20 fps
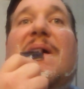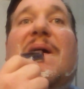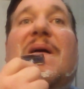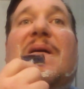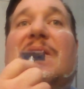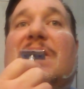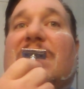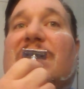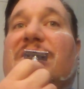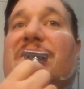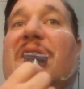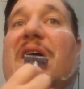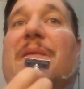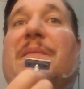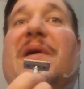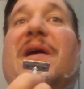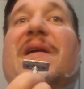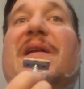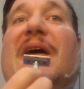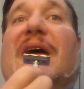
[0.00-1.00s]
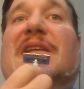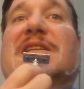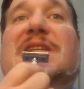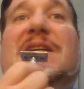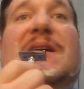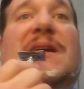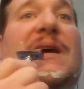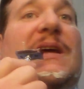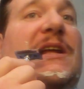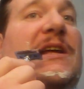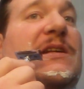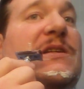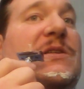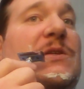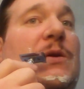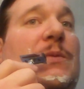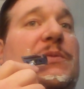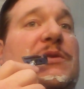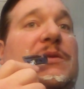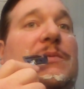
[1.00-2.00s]
you can find me on Etsy at Hit
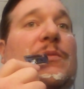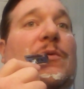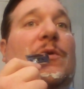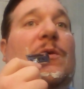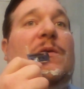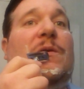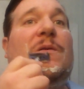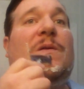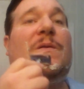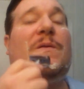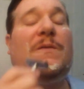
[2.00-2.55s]
Soaps and More.